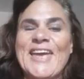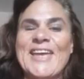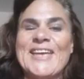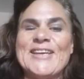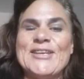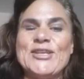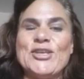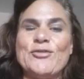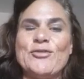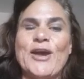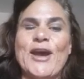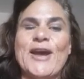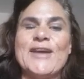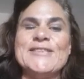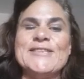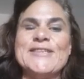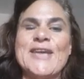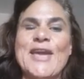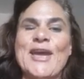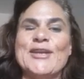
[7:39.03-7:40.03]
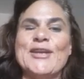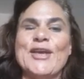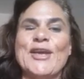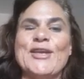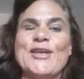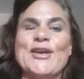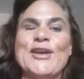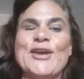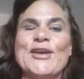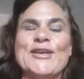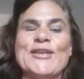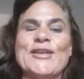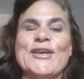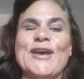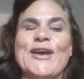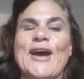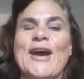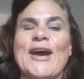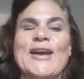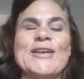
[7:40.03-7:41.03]
you guys,
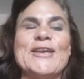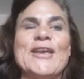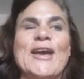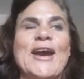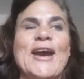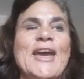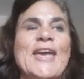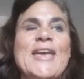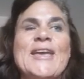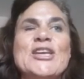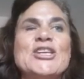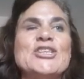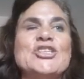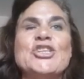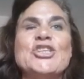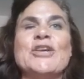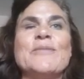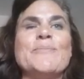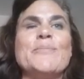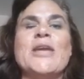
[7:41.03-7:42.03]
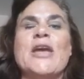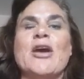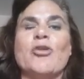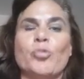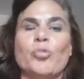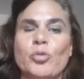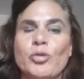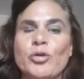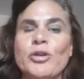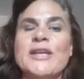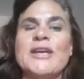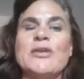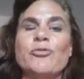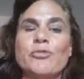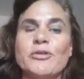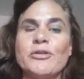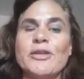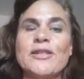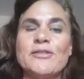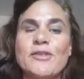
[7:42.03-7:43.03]
it took me a really,
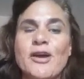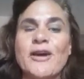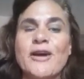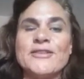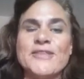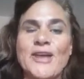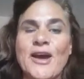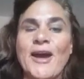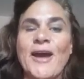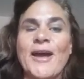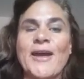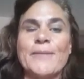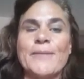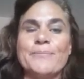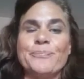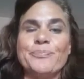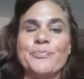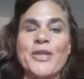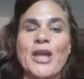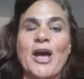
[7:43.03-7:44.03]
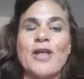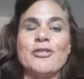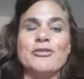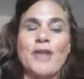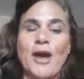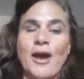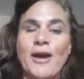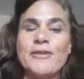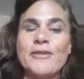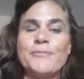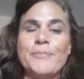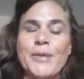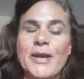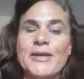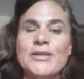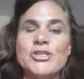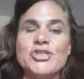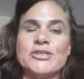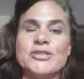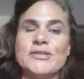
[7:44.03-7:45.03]
really long time, a lot of
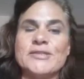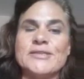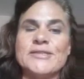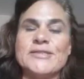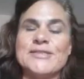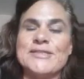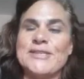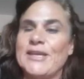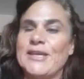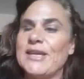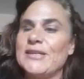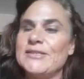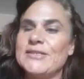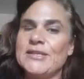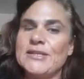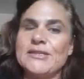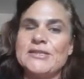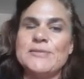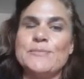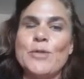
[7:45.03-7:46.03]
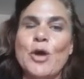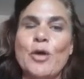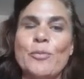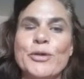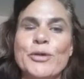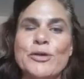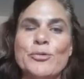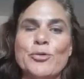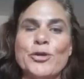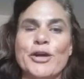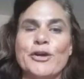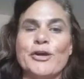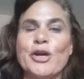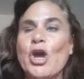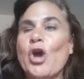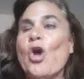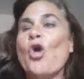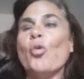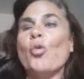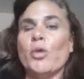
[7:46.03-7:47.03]
patience, to get to this moment where
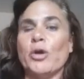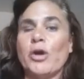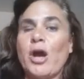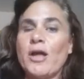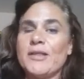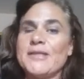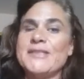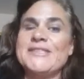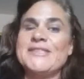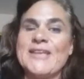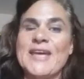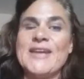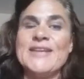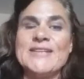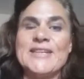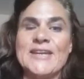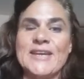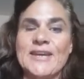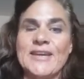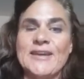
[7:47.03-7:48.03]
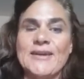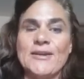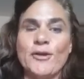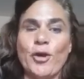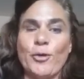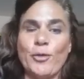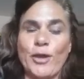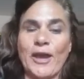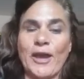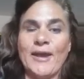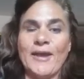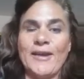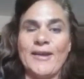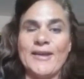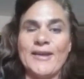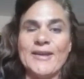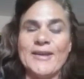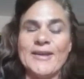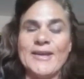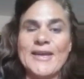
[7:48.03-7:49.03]
we're all ascending,
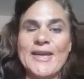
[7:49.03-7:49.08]
okay?